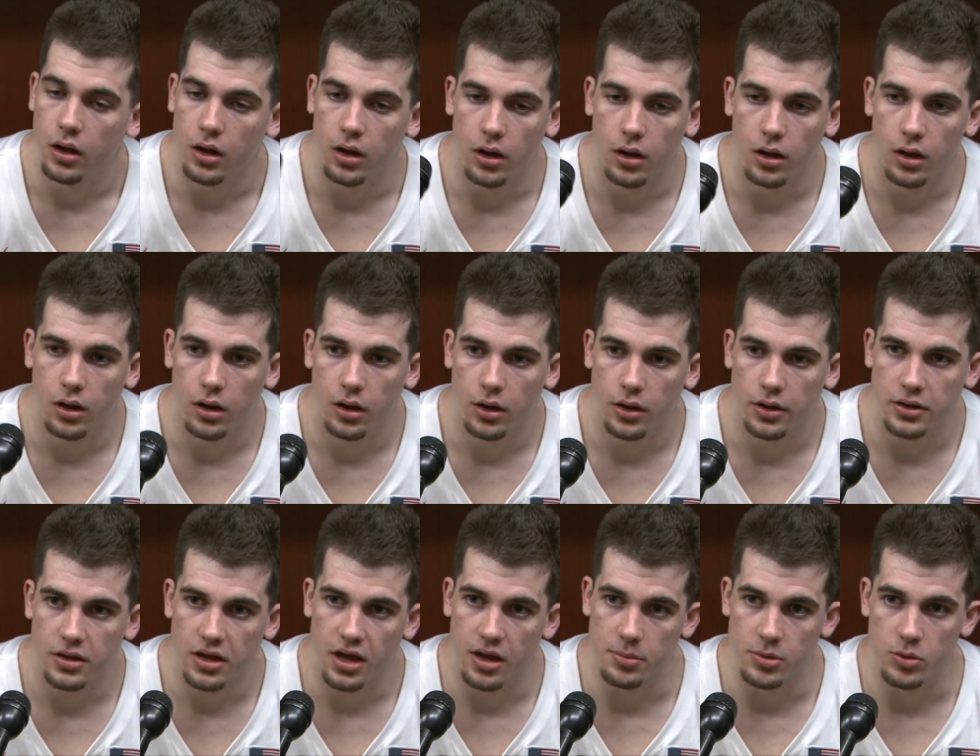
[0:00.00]
Uh,
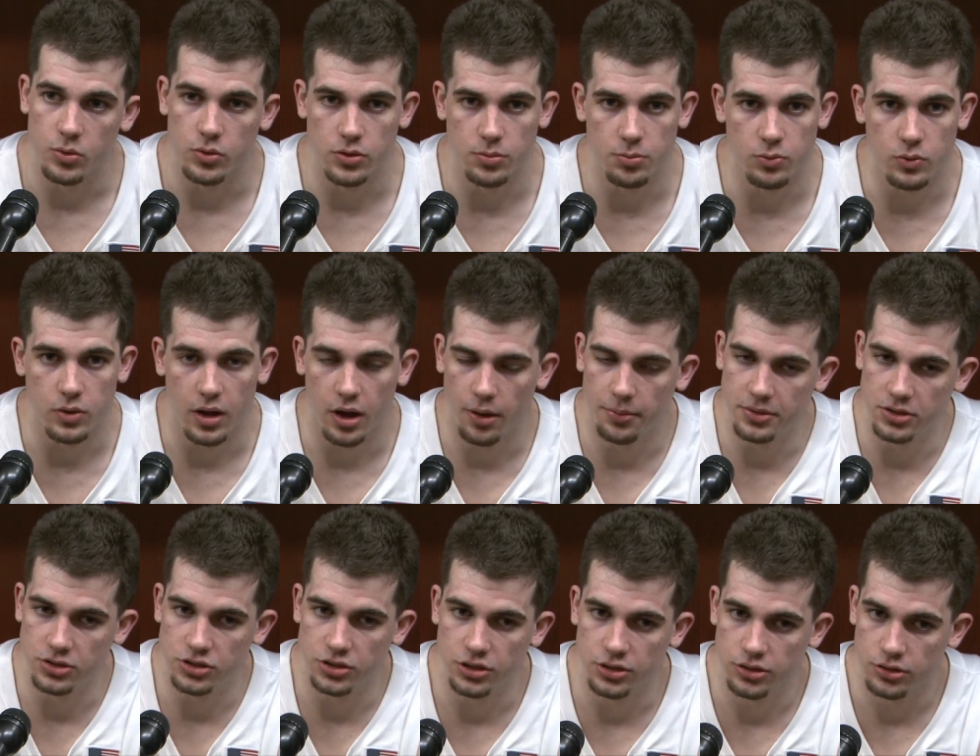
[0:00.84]
yeah, I mean, we
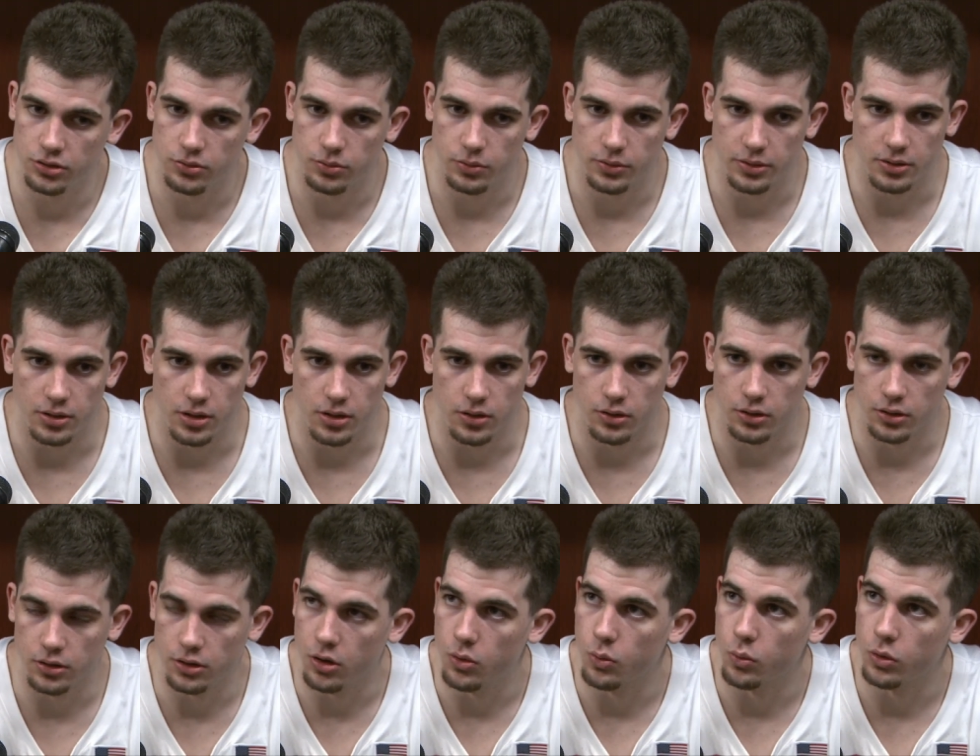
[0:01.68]
helped each other. We you
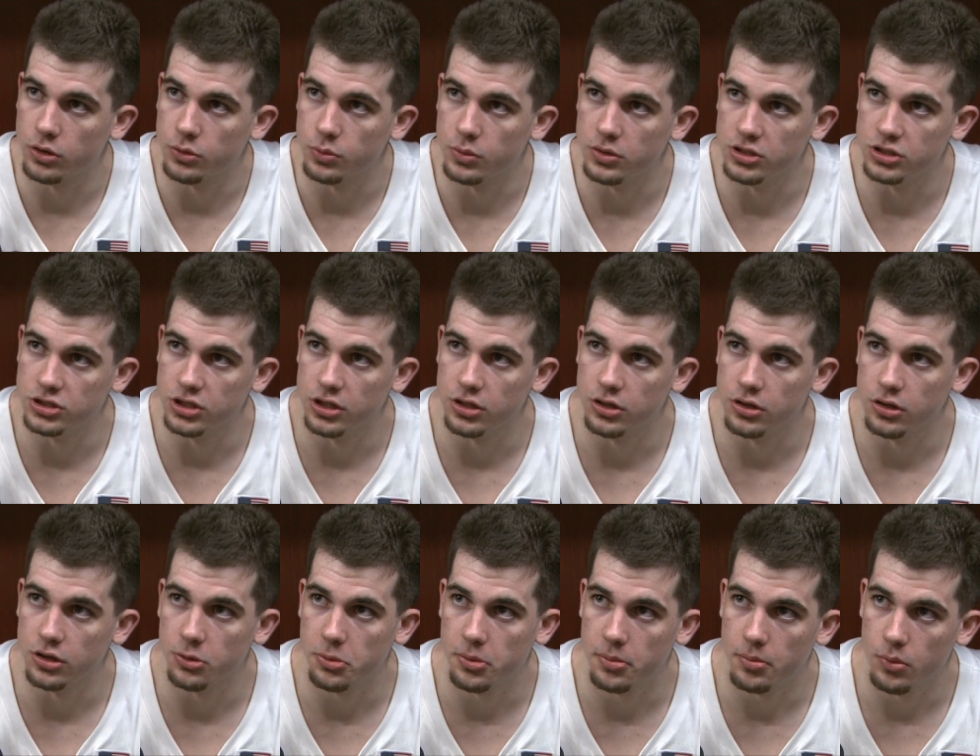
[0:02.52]
know, you know worked with each other
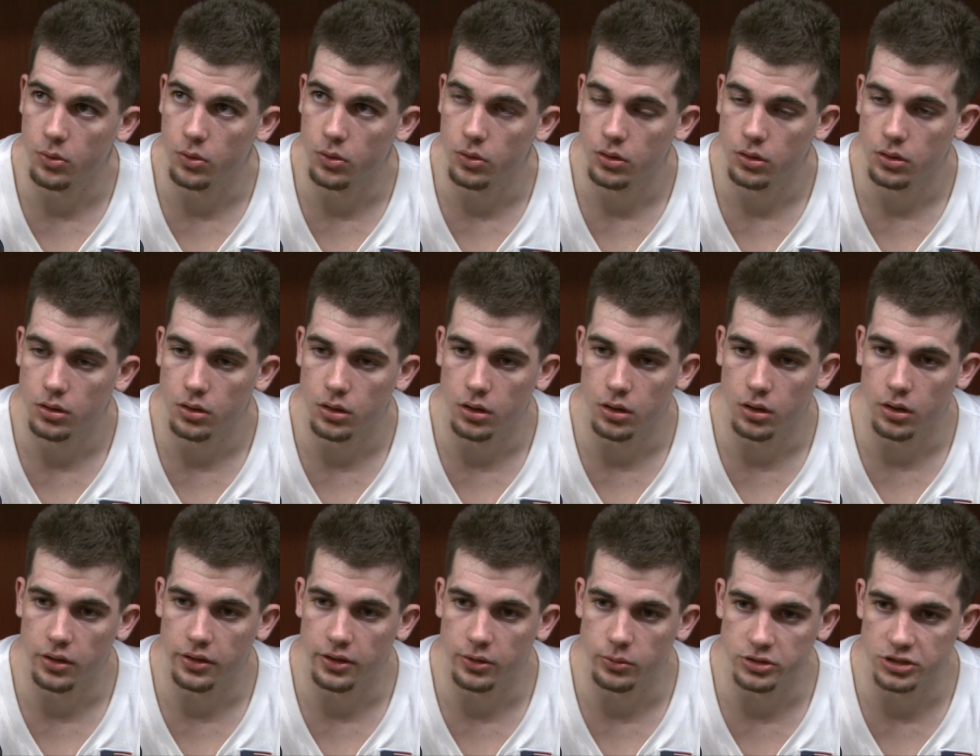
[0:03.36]
a little bit more.
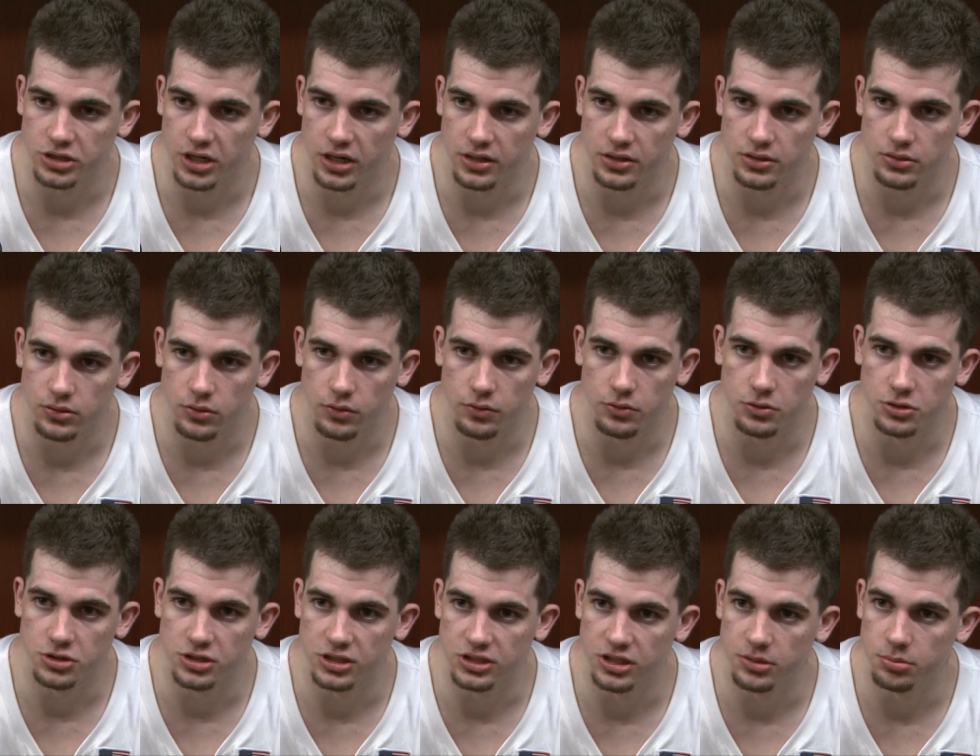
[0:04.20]
Uh, I think we shot
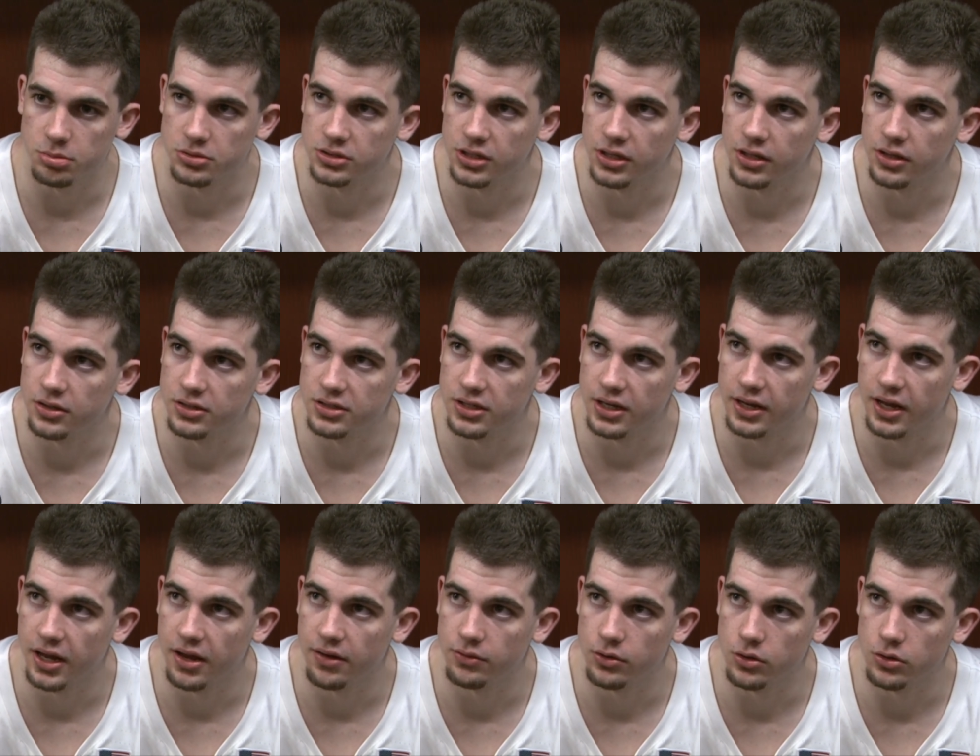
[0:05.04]
over 60% in the
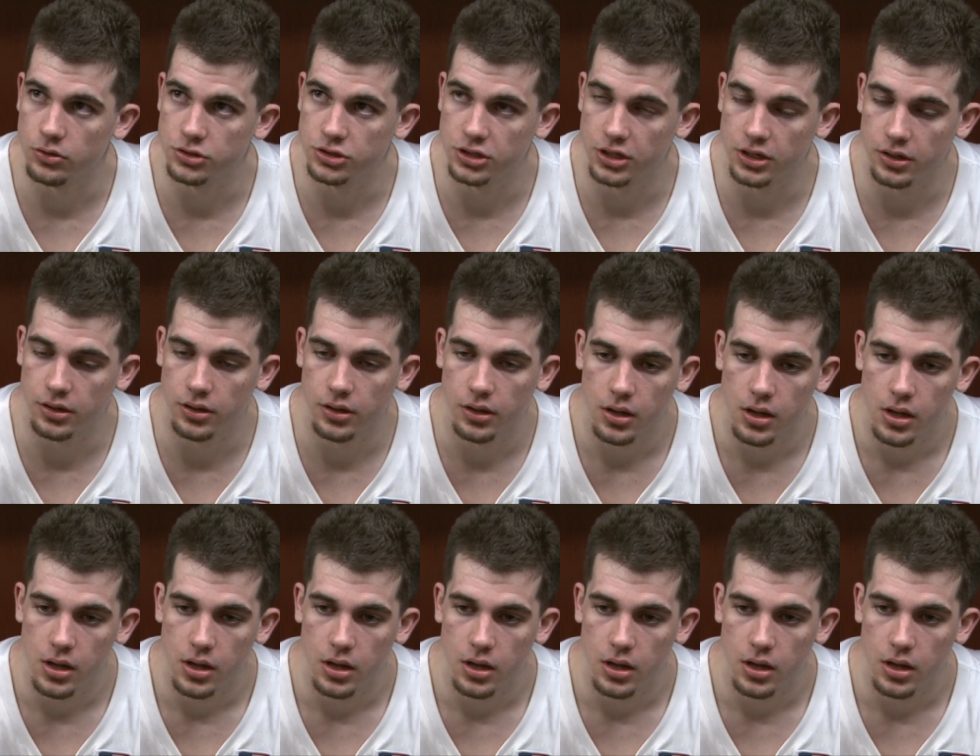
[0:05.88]
second half. Coach said.